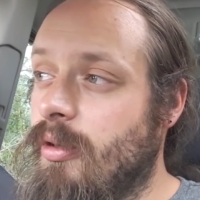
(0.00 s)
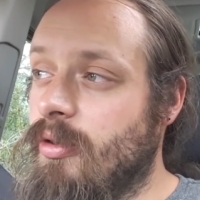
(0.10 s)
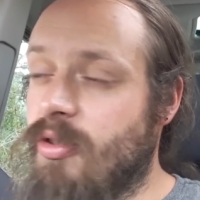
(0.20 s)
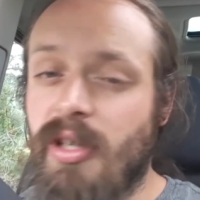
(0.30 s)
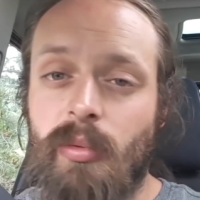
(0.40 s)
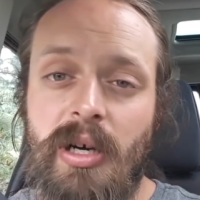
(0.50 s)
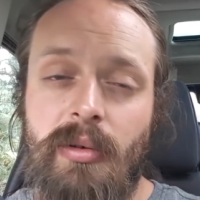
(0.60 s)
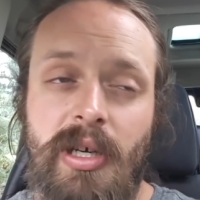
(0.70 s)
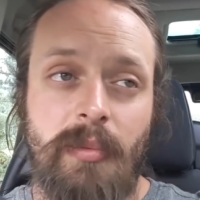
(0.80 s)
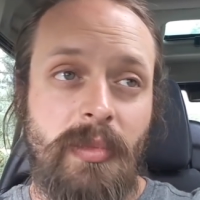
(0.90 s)
instead of
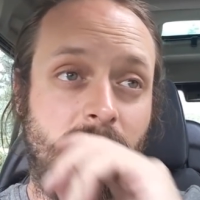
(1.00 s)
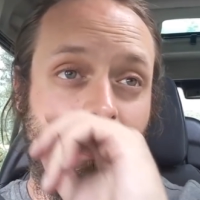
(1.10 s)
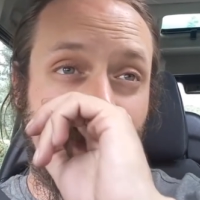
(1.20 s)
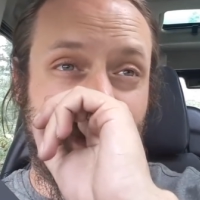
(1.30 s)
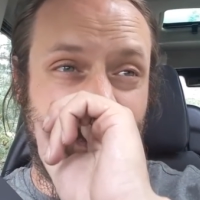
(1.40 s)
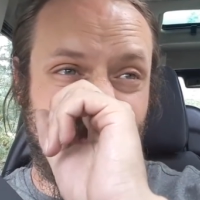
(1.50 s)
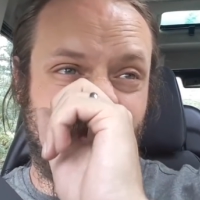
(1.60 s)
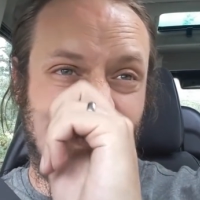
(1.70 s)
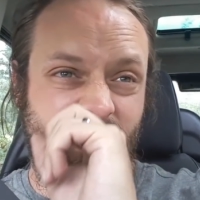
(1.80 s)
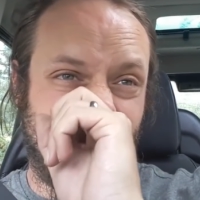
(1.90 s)
wild camping.
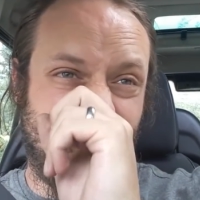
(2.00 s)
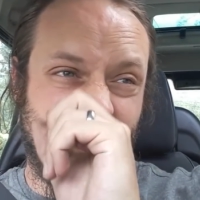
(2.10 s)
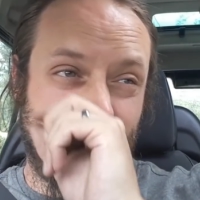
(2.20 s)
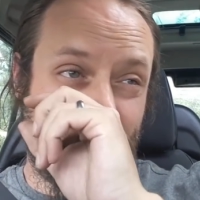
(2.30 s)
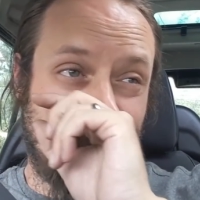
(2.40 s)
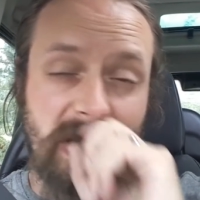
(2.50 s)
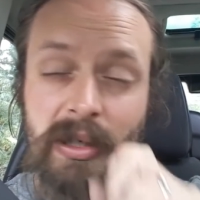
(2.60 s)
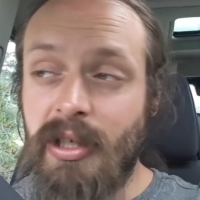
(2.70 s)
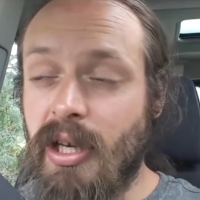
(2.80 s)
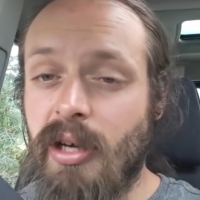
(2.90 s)

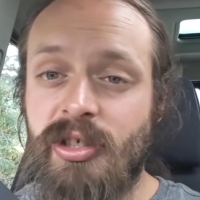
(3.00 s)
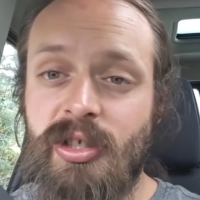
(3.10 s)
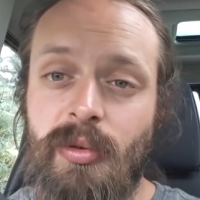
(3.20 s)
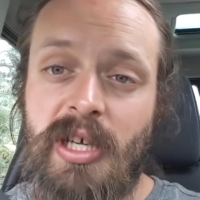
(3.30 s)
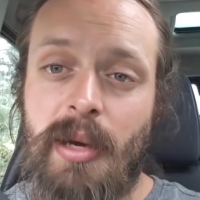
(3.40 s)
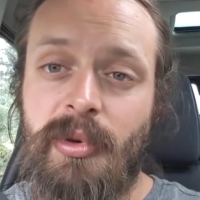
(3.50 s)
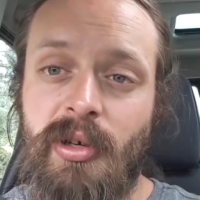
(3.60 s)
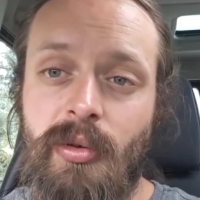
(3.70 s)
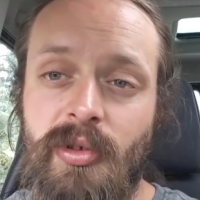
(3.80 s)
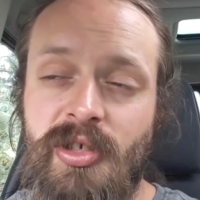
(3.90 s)
But you know, it's still
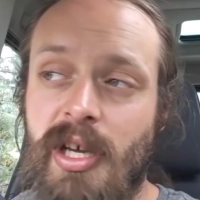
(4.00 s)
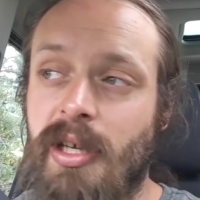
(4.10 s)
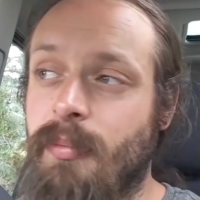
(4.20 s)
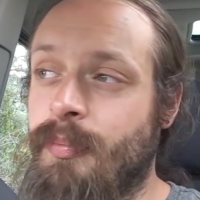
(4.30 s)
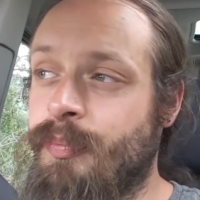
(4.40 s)
camping all the same.